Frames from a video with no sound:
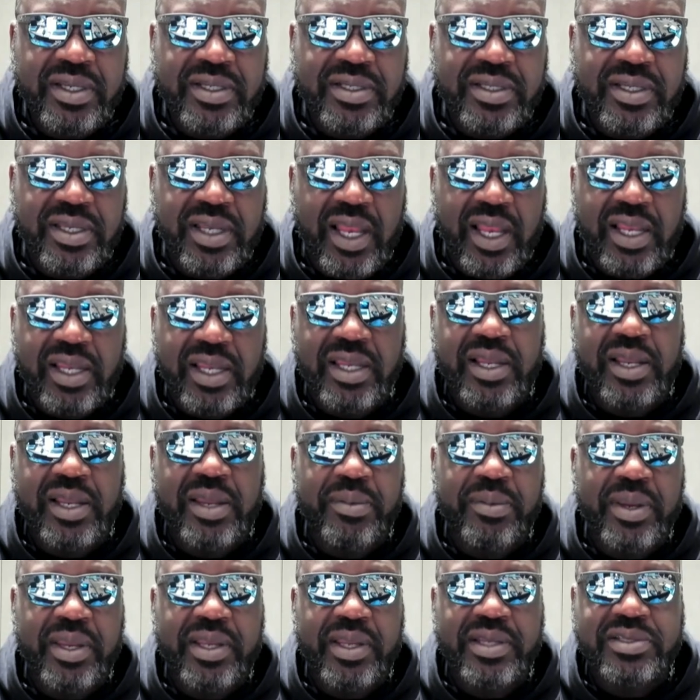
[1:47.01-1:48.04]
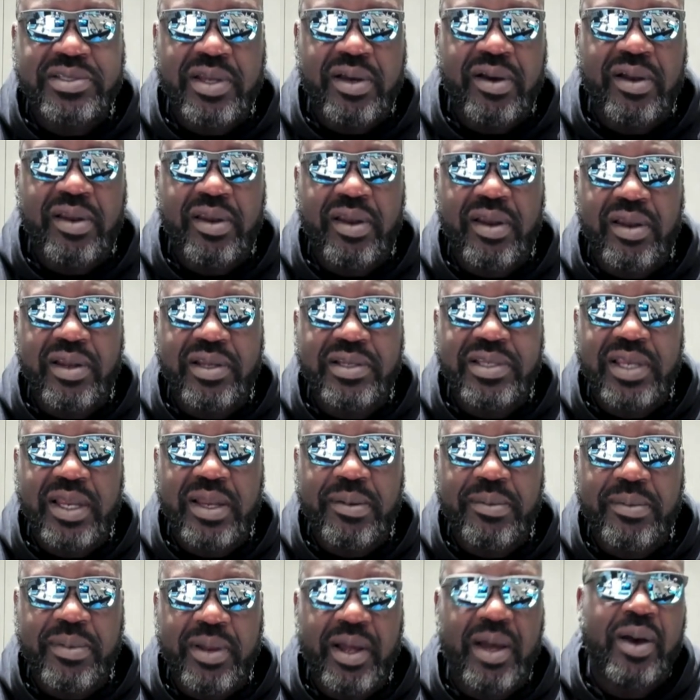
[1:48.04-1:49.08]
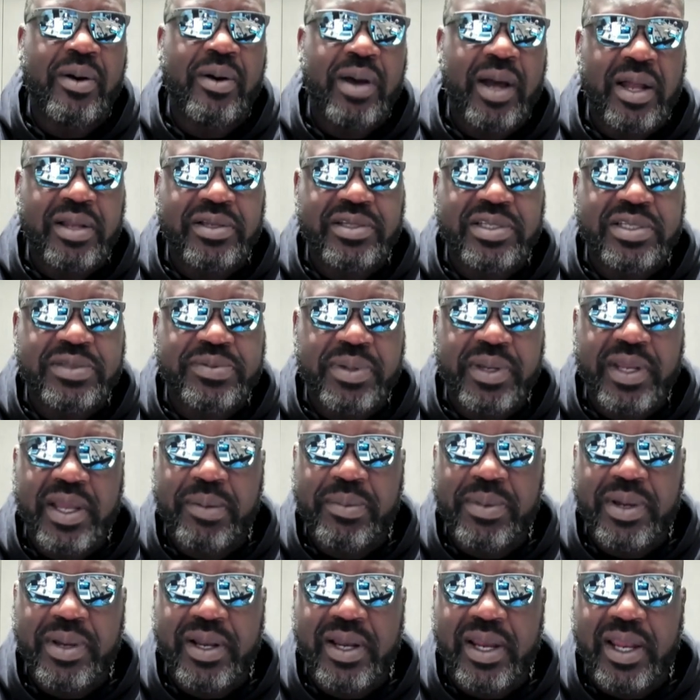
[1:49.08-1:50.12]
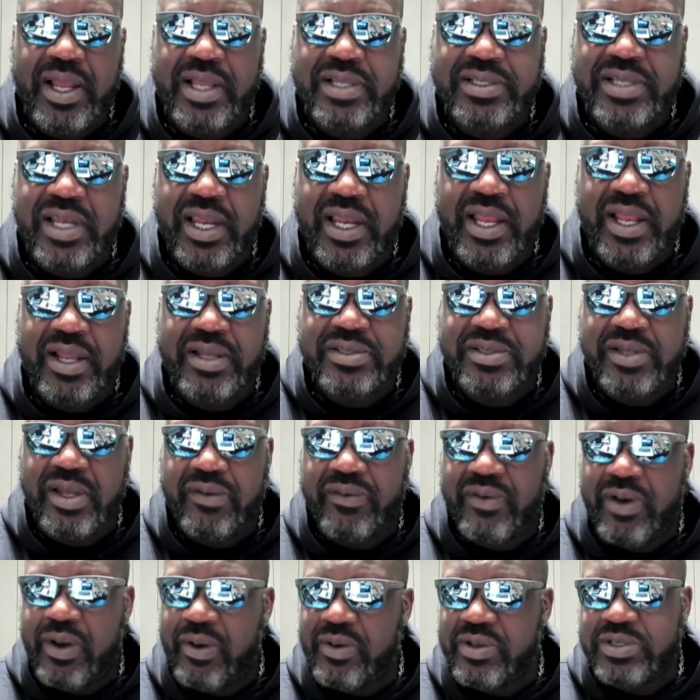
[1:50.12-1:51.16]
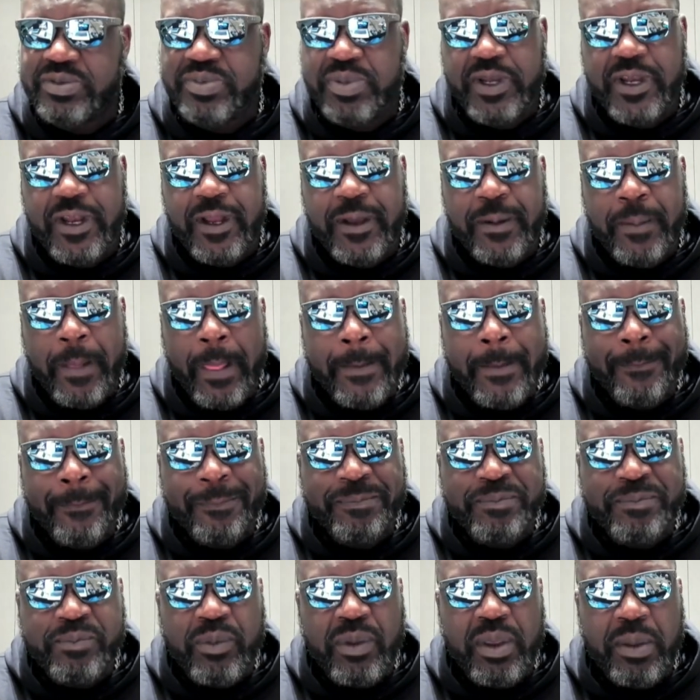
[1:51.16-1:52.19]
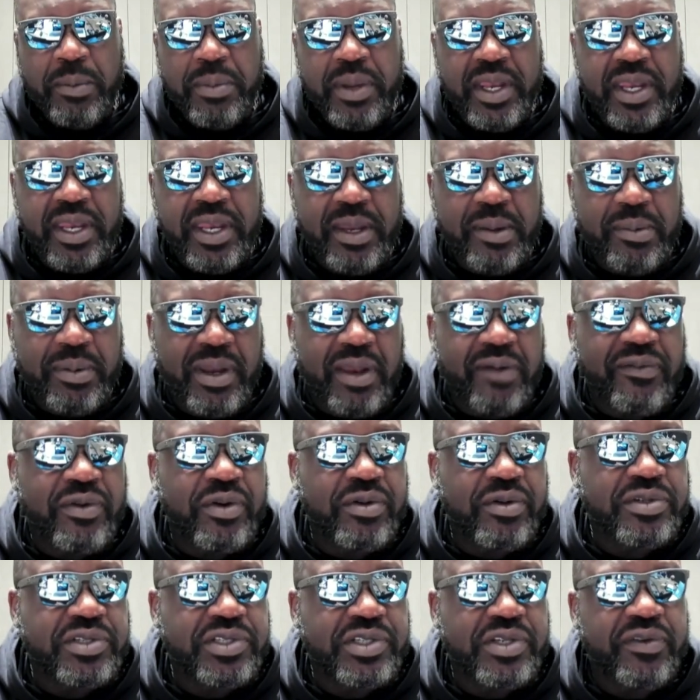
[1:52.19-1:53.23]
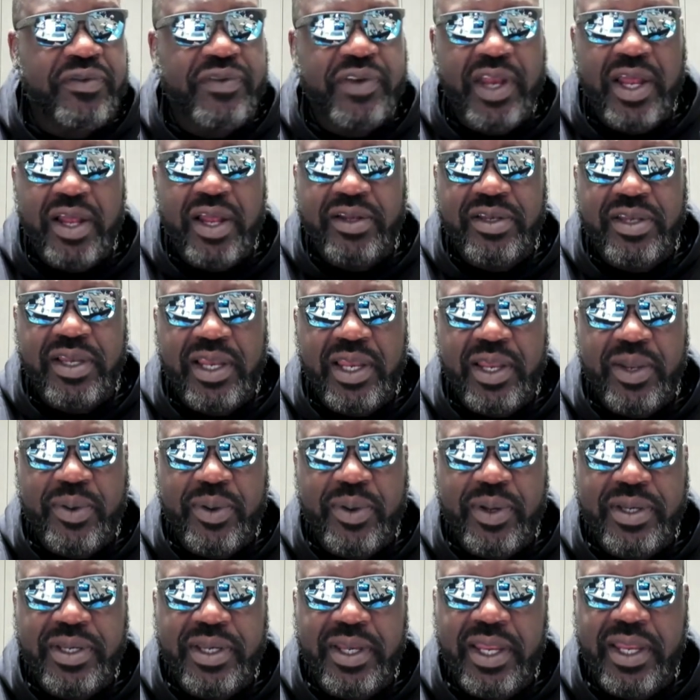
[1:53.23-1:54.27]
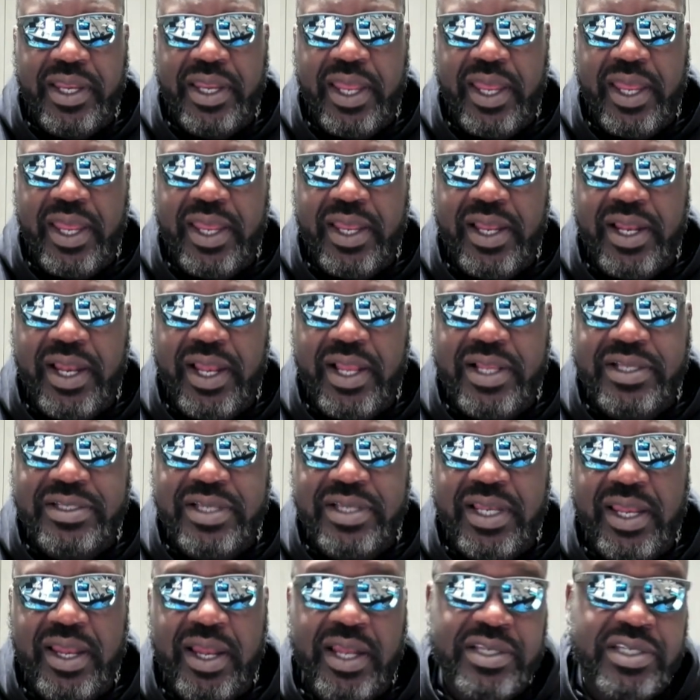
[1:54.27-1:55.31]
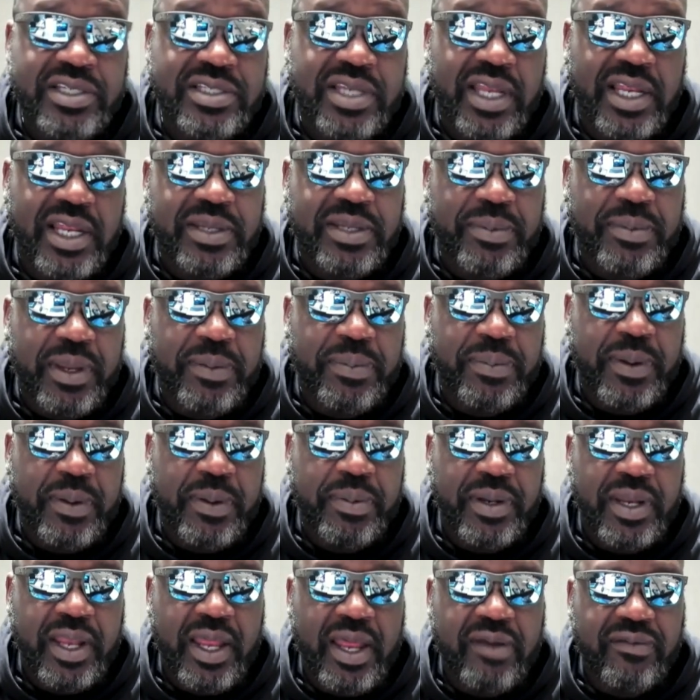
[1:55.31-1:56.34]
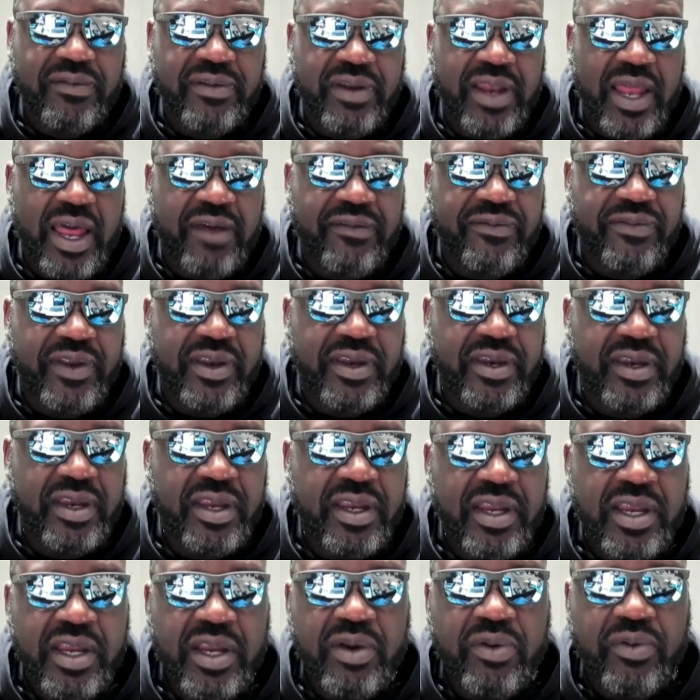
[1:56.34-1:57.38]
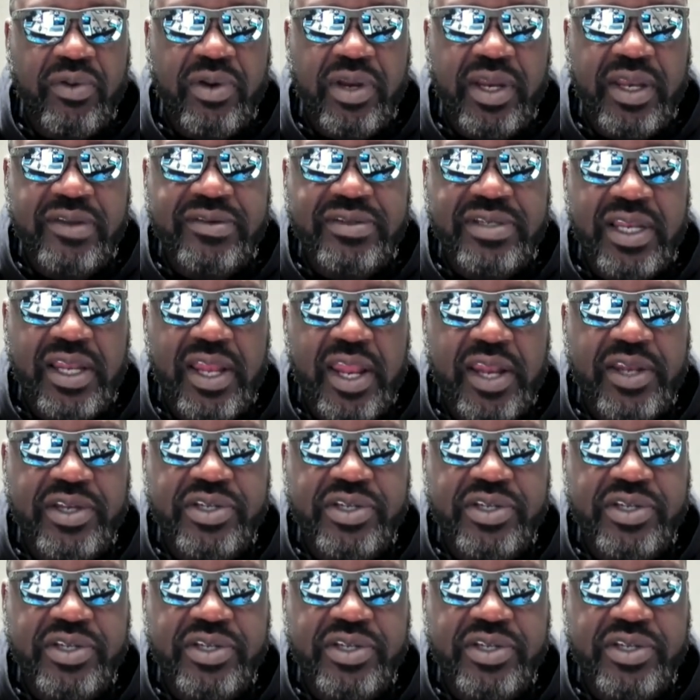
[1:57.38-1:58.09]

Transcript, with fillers: to not look at me as tall all the time? Oh, I'll just become a class clown. So I've always been a medium level juvenile delinquent, aka class clown. I just like to make people laugh. Laughing relieves a lot of